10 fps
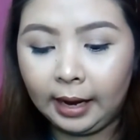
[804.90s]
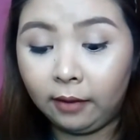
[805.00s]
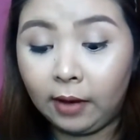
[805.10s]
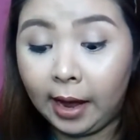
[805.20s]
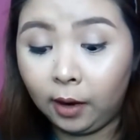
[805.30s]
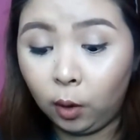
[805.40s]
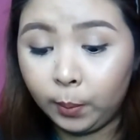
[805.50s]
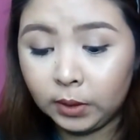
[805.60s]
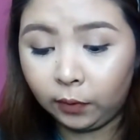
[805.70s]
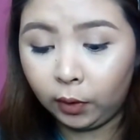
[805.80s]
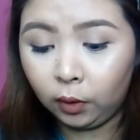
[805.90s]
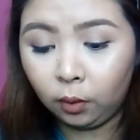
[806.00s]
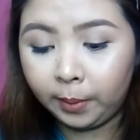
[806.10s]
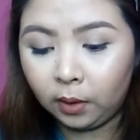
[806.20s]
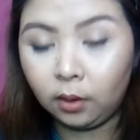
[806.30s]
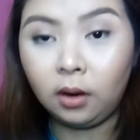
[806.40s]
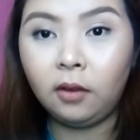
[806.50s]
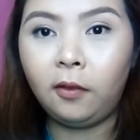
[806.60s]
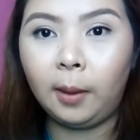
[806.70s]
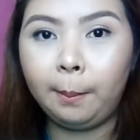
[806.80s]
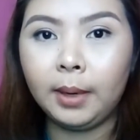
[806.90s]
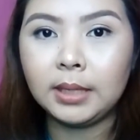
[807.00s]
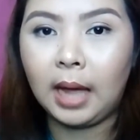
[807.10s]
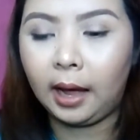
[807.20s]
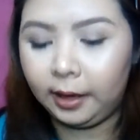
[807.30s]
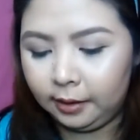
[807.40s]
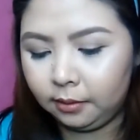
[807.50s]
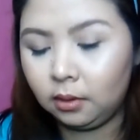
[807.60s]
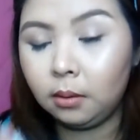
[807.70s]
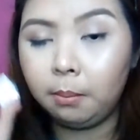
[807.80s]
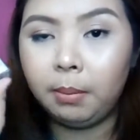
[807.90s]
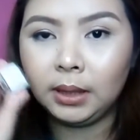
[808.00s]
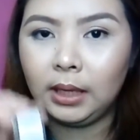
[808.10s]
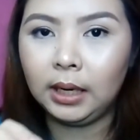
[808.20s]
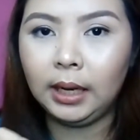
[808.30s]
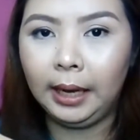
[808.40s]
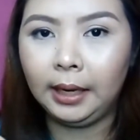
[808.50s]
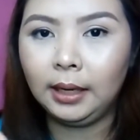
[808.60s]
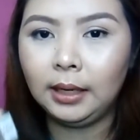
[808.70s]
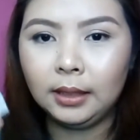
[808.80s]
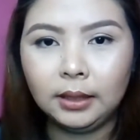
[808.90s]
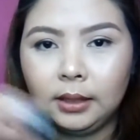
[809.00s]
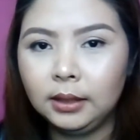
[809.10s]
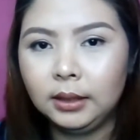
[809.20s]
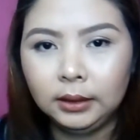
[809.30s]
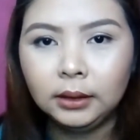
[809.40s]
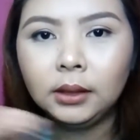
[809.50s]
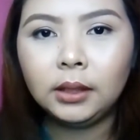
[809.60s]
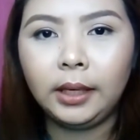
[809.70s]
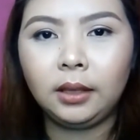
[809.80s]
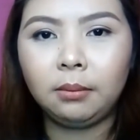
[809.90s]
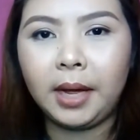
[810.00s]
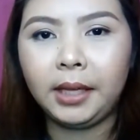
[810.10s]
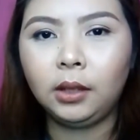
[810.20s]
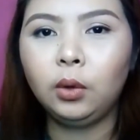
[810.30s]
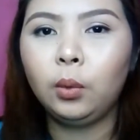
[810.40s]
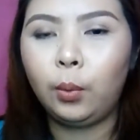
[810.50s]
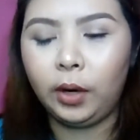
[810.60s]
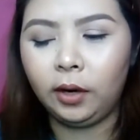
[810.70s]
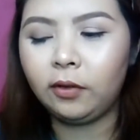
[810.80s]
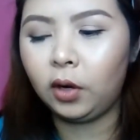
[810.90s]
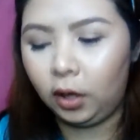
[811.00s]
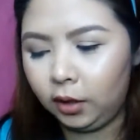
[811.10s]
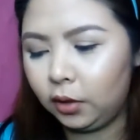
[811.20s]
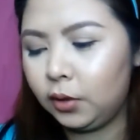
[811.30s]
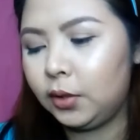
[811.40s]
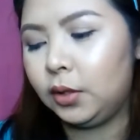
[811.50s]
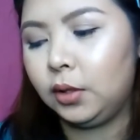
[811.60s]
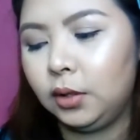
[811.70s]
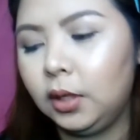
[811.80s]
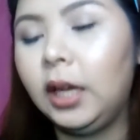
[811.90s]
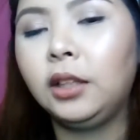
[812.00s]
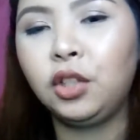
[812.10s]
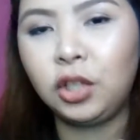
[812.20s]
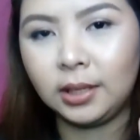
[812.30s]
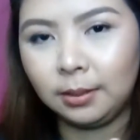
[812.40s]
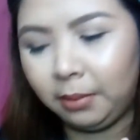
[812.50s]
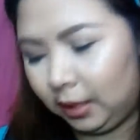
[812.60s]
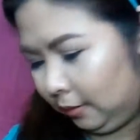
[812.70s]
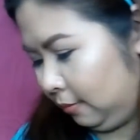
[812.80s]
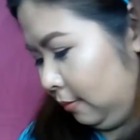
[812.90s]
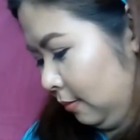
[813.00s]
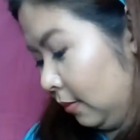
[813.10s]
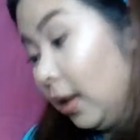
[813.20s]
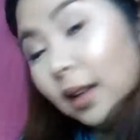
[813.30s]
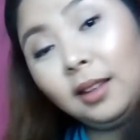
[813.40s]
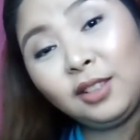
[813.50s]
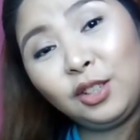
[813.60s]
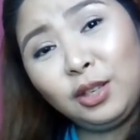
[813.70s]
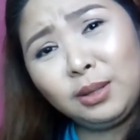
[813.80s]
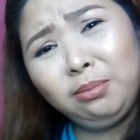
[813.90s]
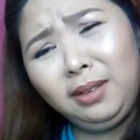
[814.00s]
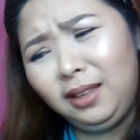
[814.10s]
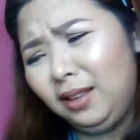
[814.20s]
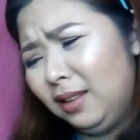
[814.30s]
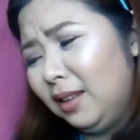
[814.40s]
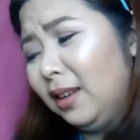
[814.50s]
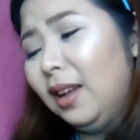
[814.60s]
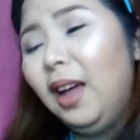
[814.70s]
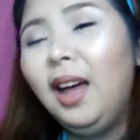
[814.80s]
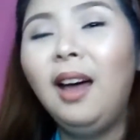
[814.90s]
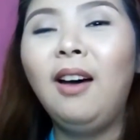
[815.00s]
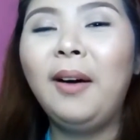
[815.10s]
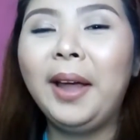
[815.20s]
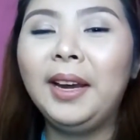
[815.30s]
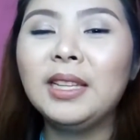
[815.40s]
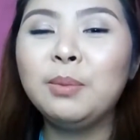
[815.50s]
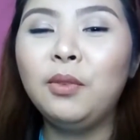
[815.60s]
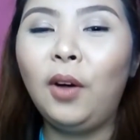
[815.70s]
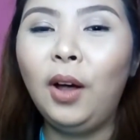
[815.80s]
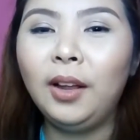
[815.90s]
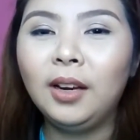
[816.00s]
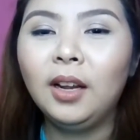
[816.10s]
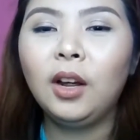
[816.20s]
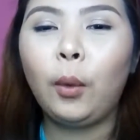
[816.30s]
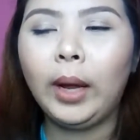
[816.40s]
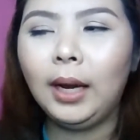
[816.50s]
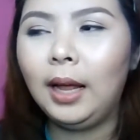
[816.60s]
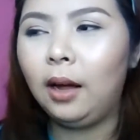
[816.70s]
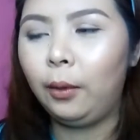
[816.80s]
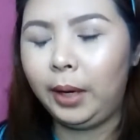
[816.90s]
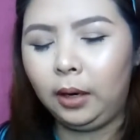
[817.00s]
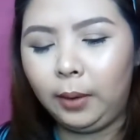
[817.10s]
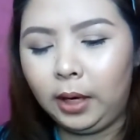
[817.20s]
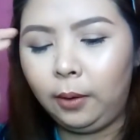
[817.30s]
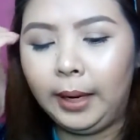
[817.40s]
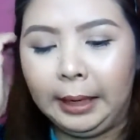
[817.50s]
I have high hopes for you, pero nag-flop ka sa akin. But then again, it might work for others. It's just me. It's just me. Okay, let's move on. Quick lang, quick. The